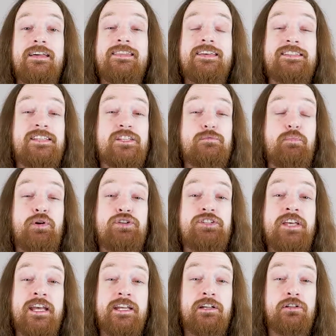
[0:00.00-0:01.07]
This is
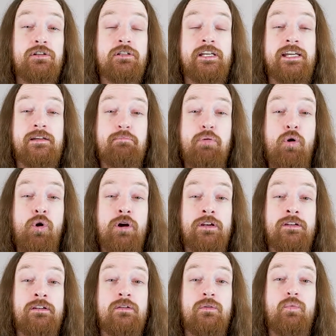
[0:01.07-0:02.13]
particularly
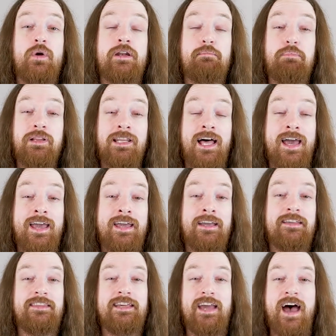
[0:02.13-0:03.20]
important when
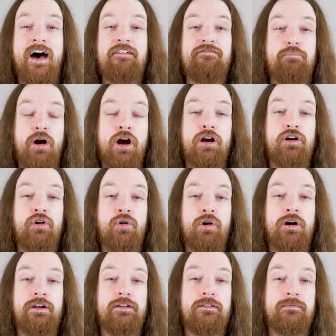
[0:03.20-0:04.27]
playing the F bar
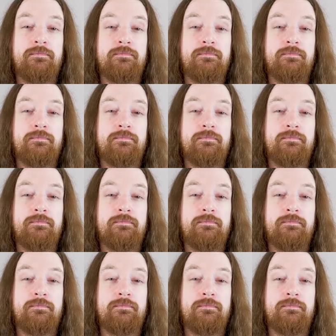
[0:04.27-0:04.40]
chord.